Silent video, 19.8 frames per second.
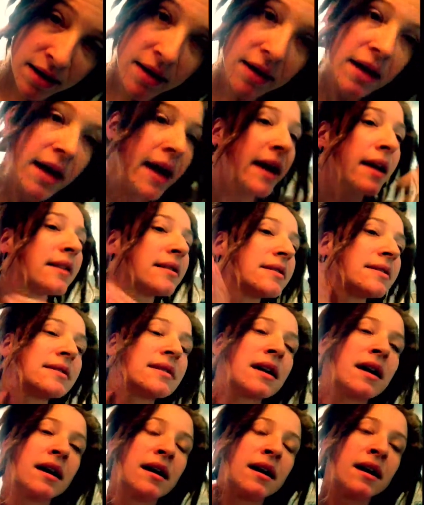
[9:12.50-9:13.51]
the
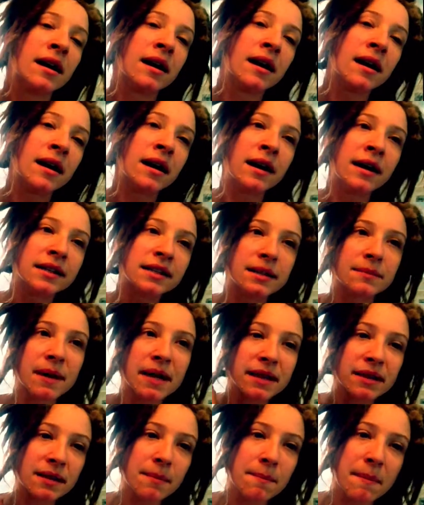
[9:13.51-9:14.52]
ends to
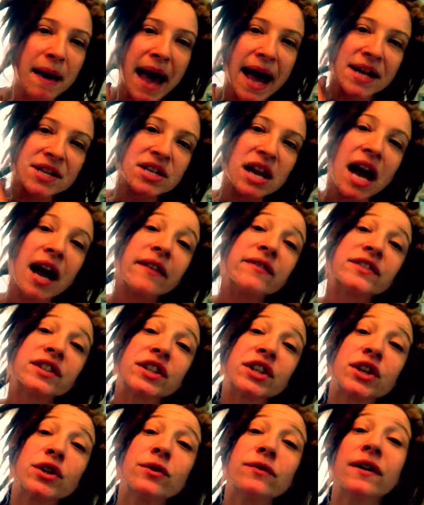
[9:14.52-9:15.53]
make them match after
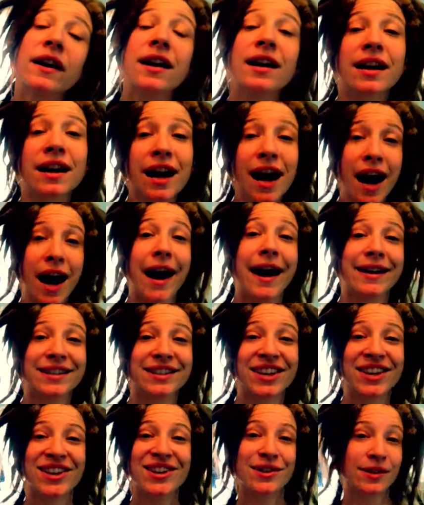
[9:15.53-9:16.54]
you've
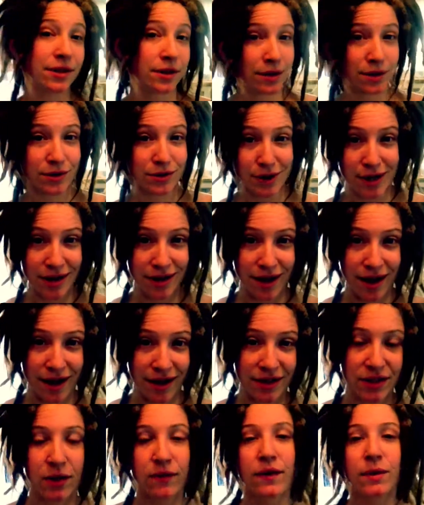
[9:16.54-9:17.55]
cut your
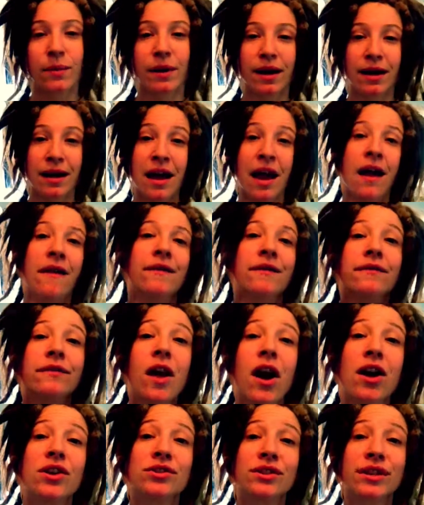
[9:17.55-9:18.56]
dreadlocks. So if you have
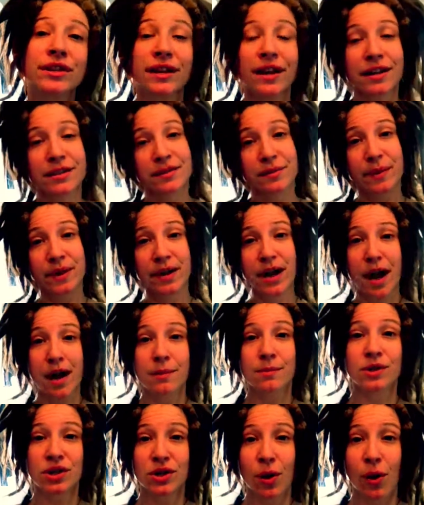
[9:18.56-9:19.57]
long dreadlocks, you want to cut
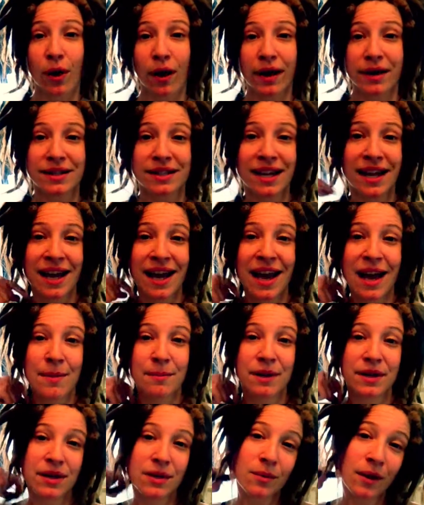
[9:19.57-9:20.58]
them short,
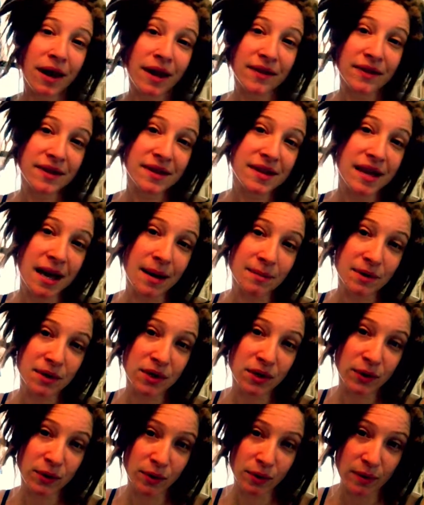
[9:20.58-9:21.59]
but you want them
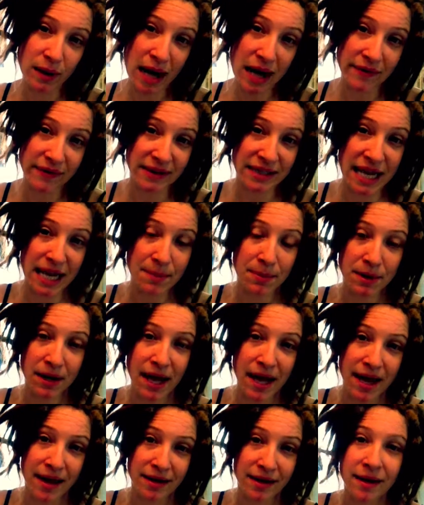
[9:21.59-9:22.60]
to have a tapered
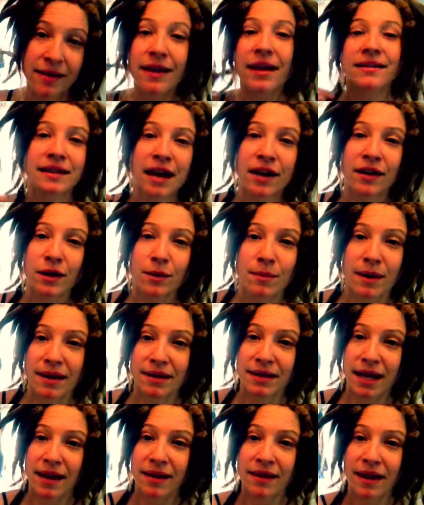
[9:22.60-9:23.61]
end, that's how you
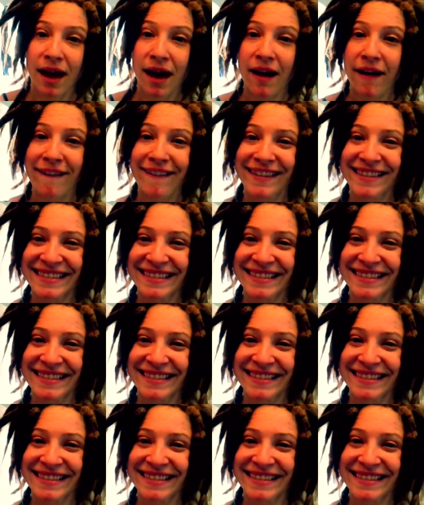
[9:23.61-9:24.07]
maintain that.